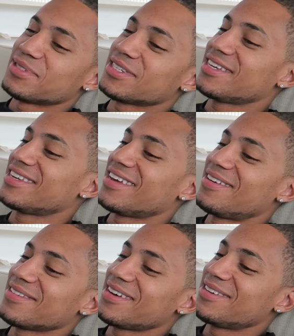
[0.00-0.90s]
Just kidding, I
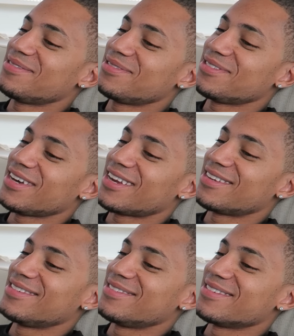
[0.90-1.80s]
don't care. Do what you
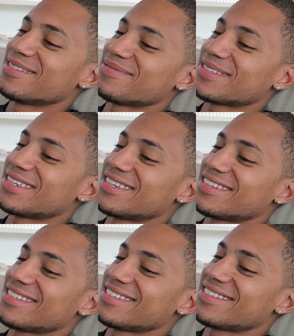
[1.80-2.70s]
gotta do, you know what I'm
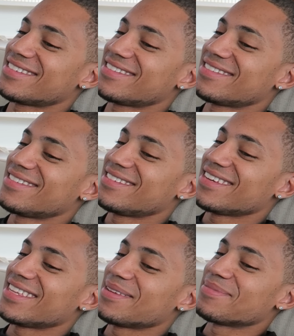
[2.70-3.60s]
saying?
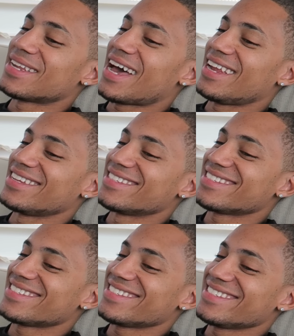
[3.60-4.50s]
Get them dollars.